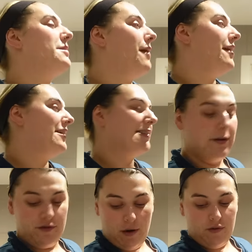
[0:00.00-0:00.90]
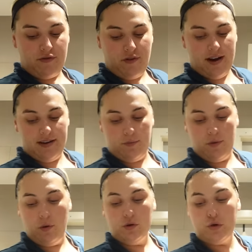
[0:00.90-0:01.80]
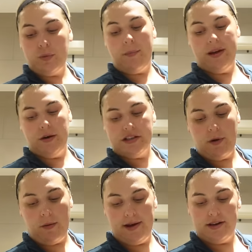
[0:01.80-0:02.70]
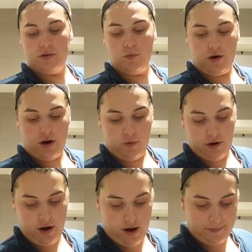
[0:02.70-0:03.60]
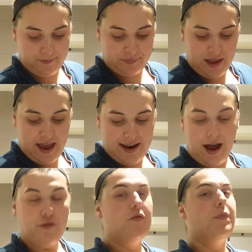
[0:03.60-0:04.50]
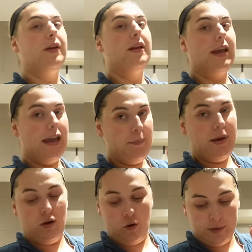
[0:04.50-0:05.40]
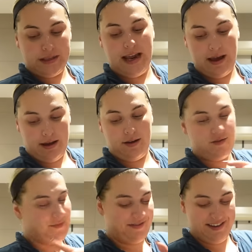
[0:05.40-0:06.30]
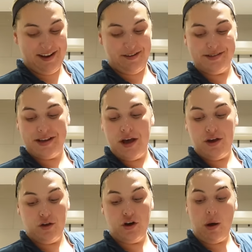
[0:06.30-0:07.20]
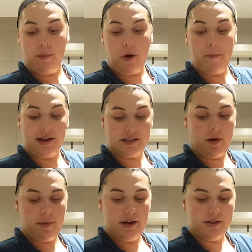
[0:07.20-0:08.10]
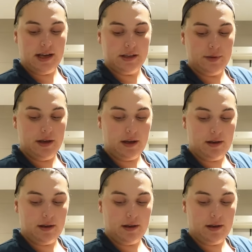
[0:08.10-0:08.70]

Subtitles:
at mine last night with my other friend and we were all talking about me going to Barbados and whatnot, whatnot. Now, if you've been keeping up to date with my videos, you'll know I'm going back to Barbados next week.